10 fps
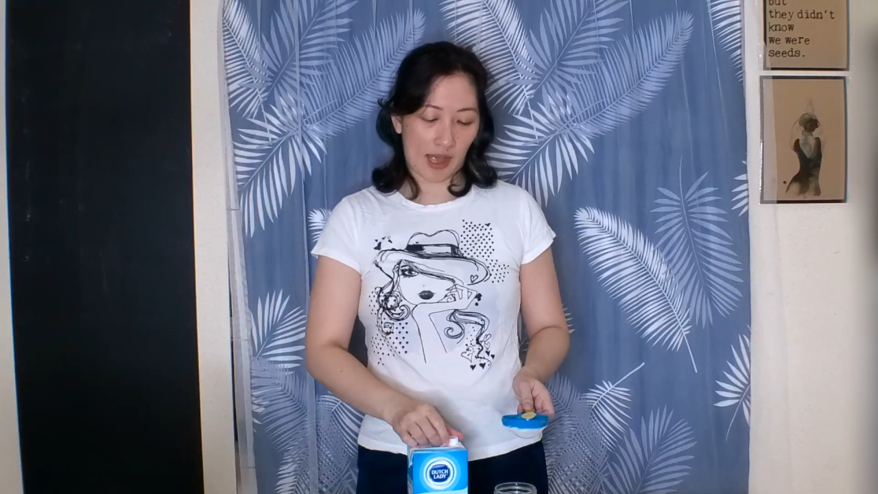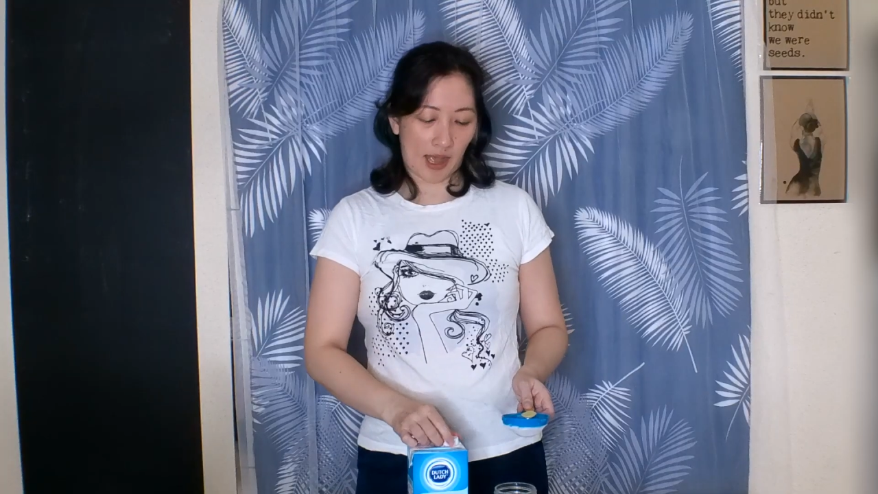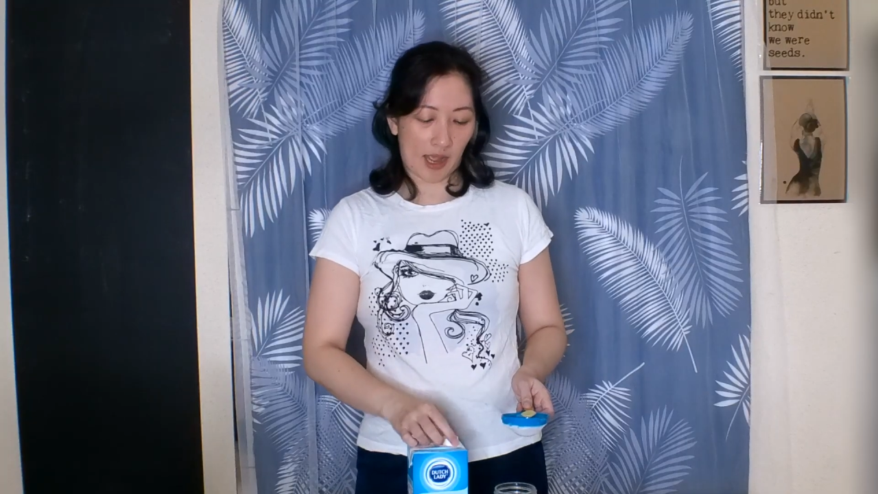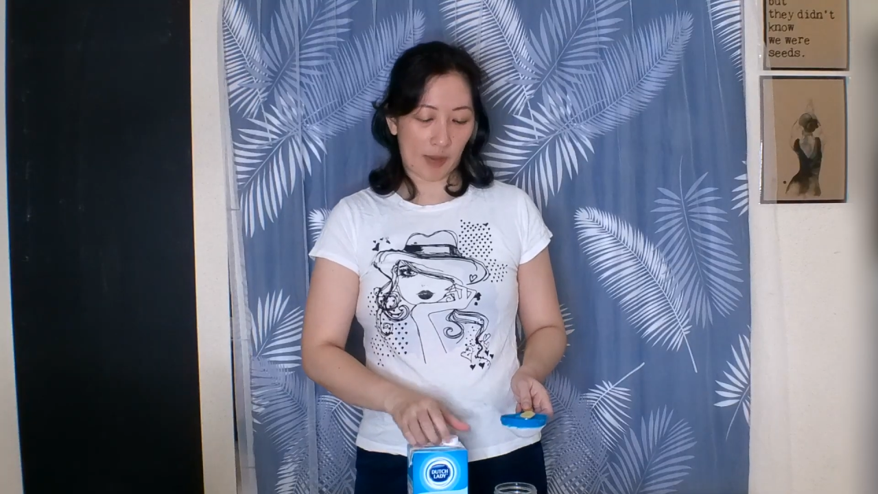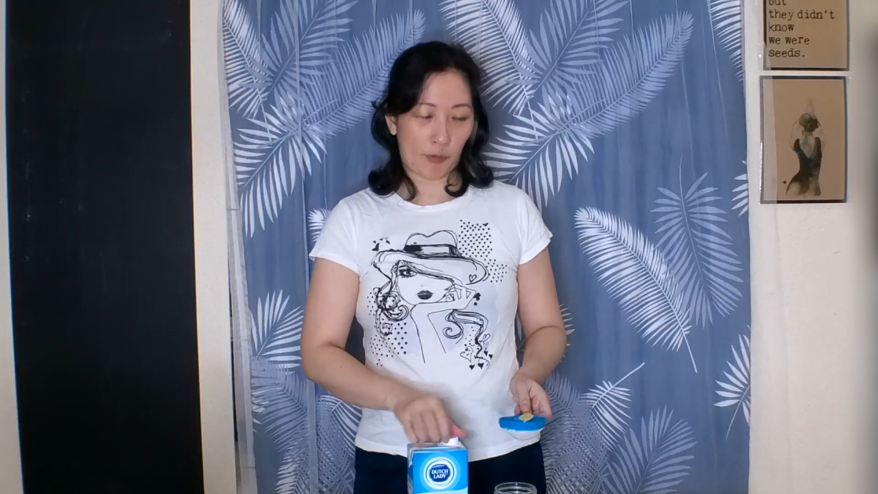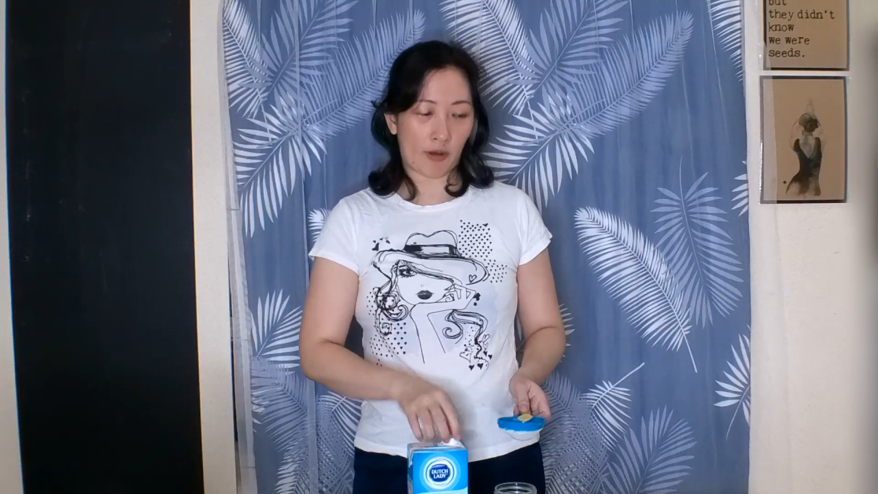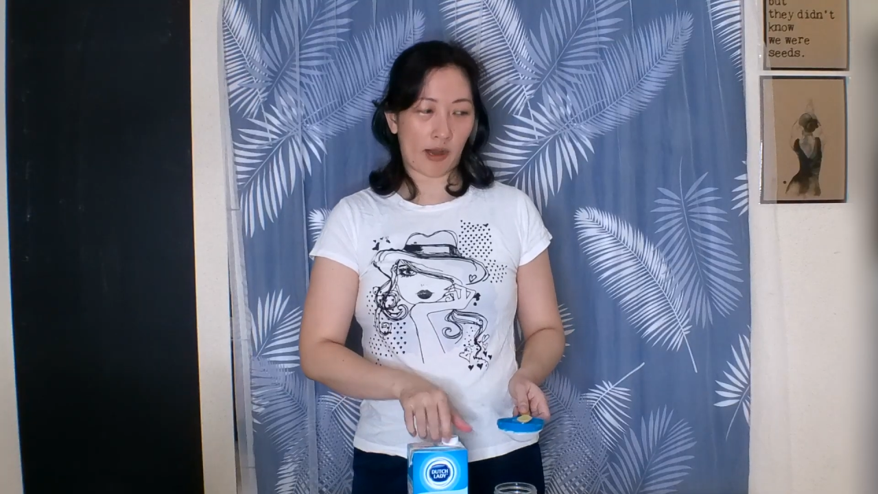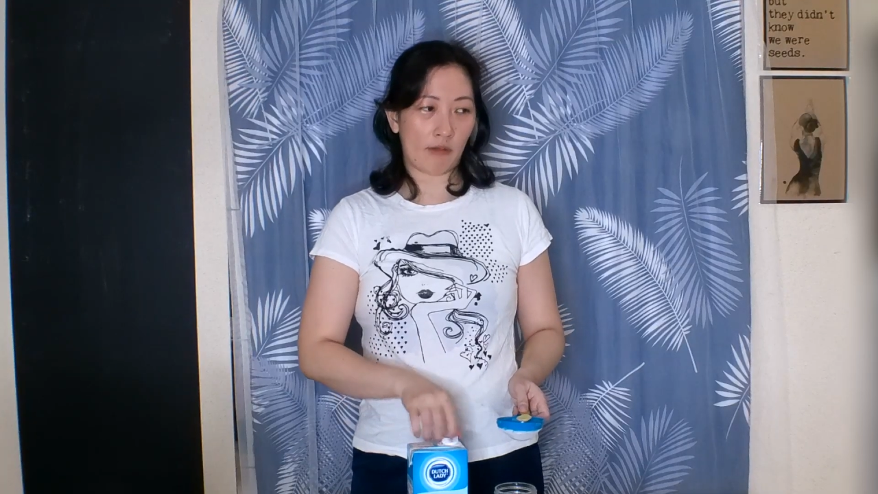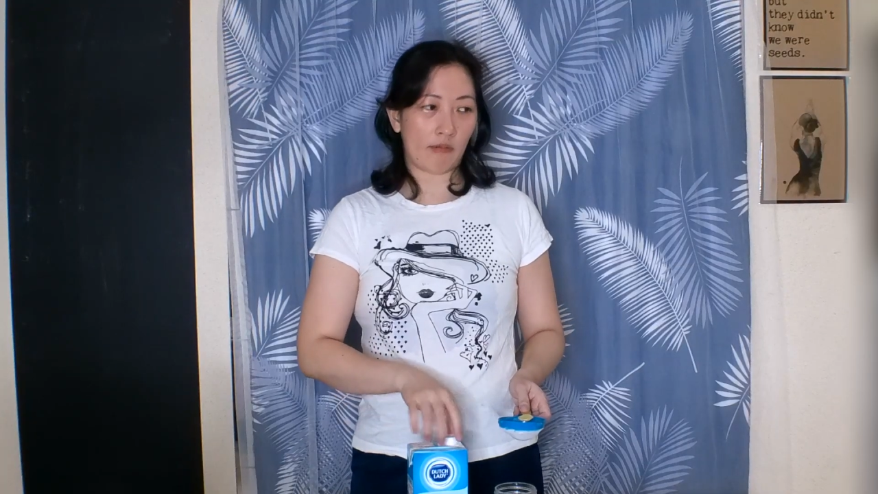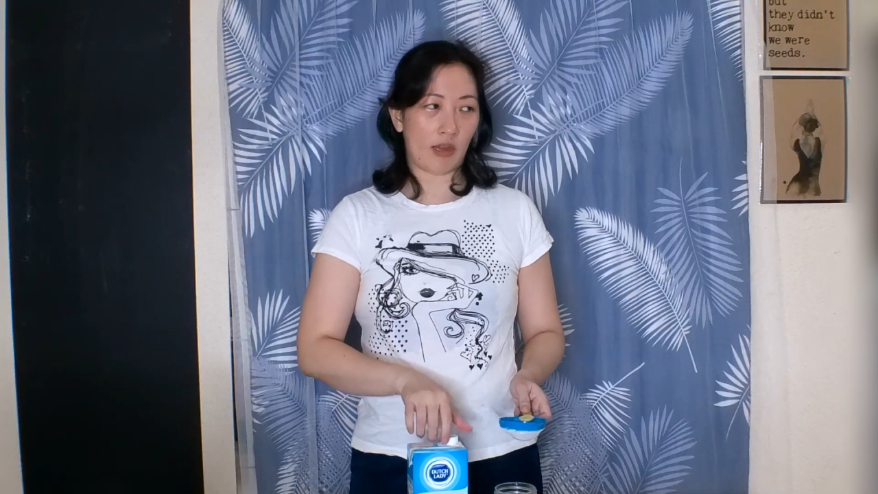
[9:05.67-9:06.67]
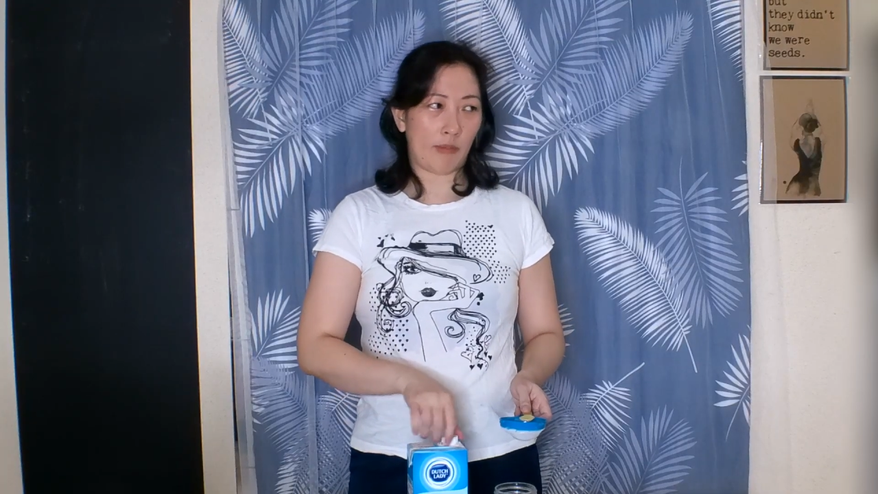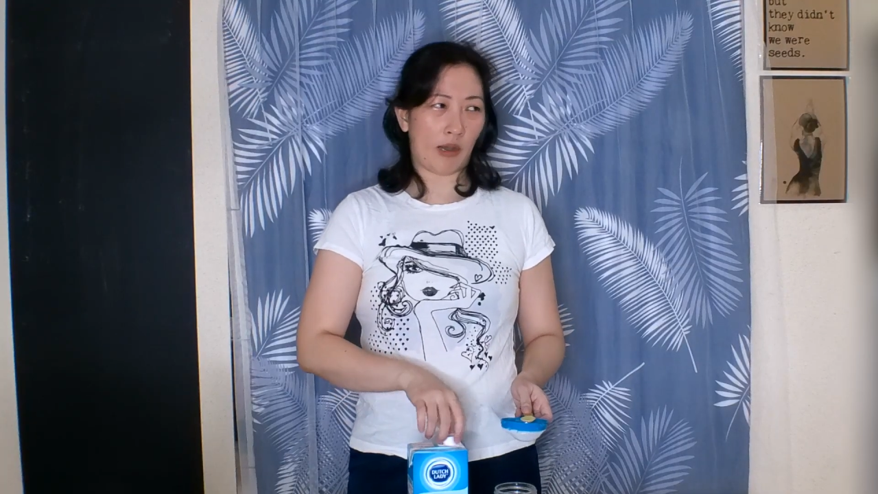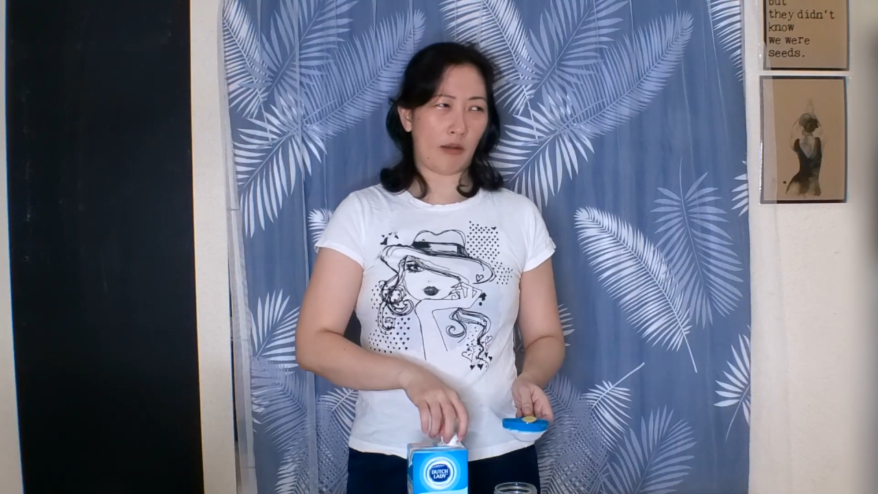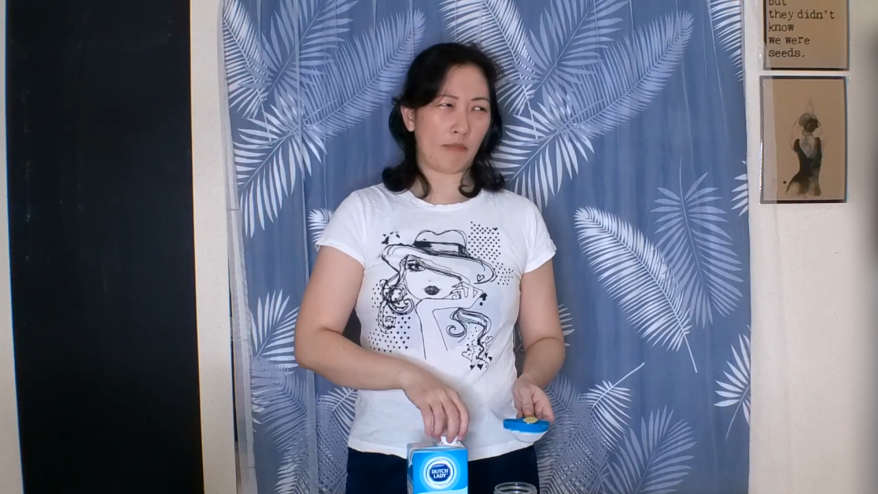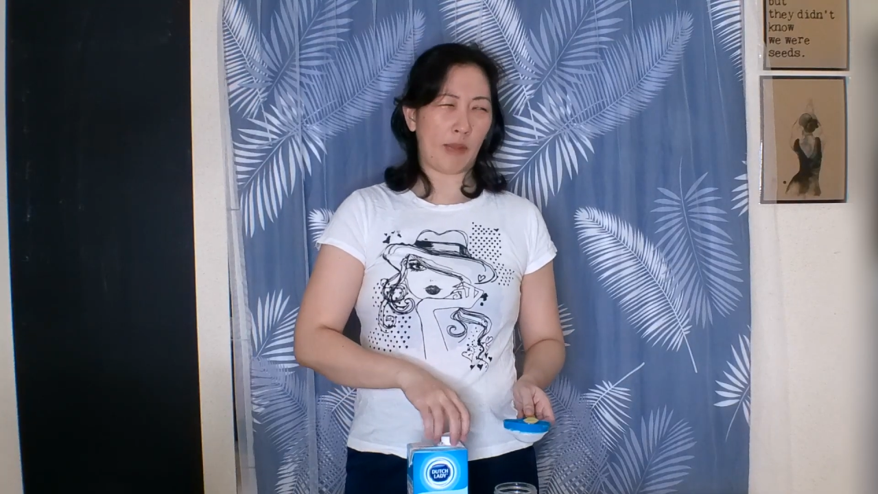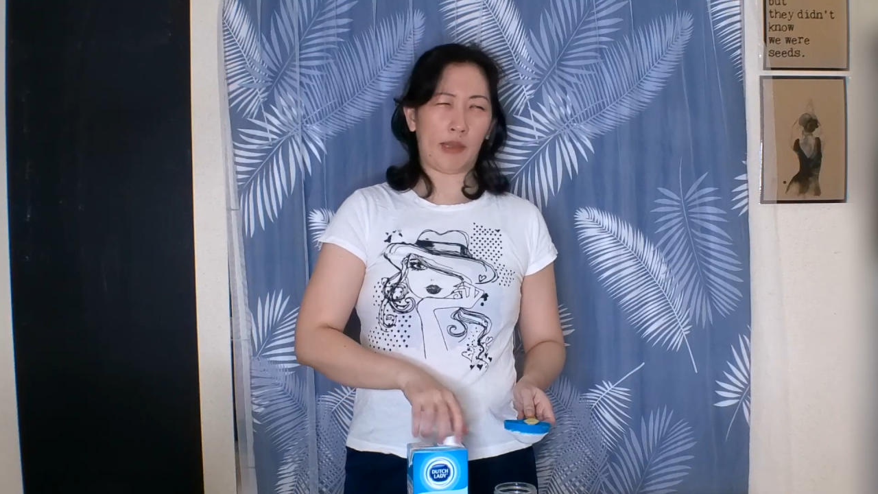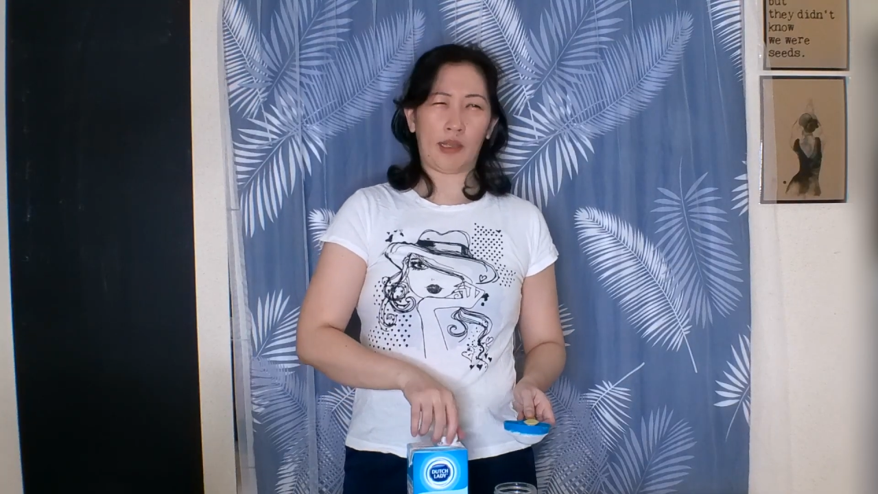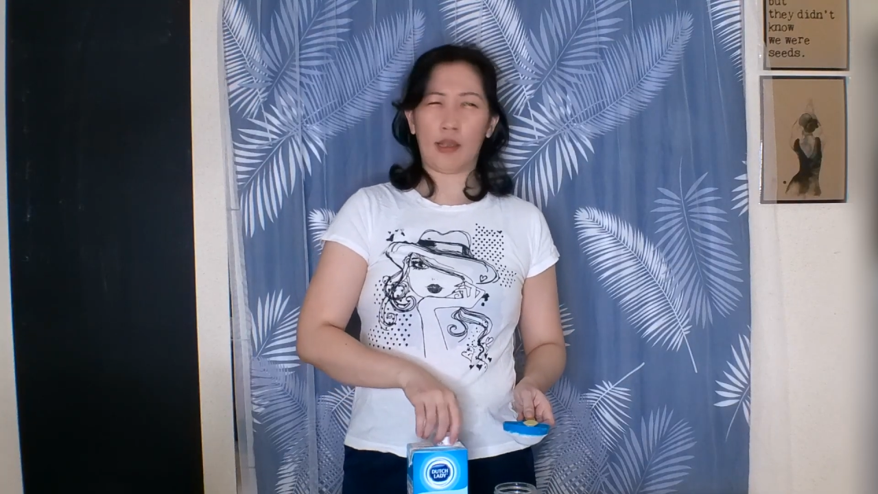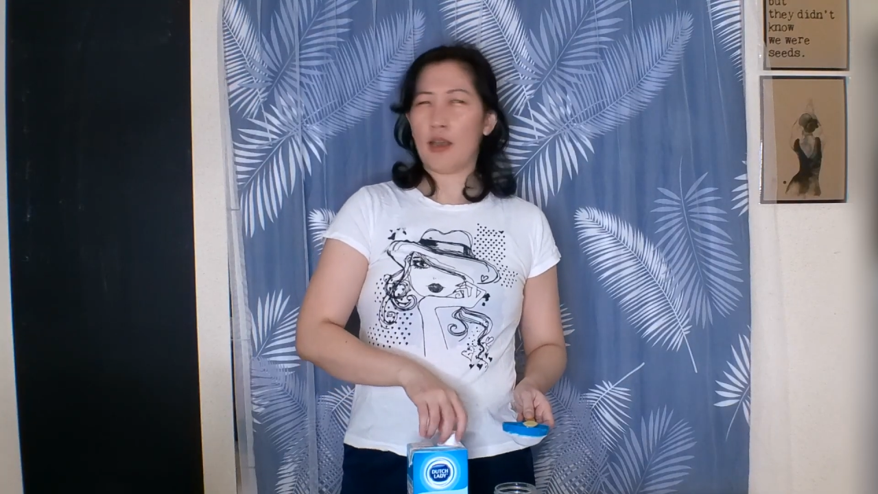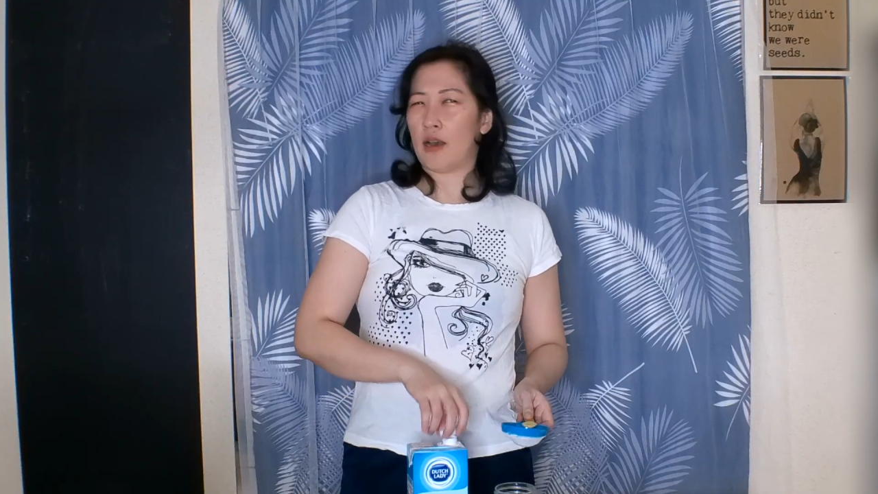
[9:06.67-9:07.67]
I pour out about maybe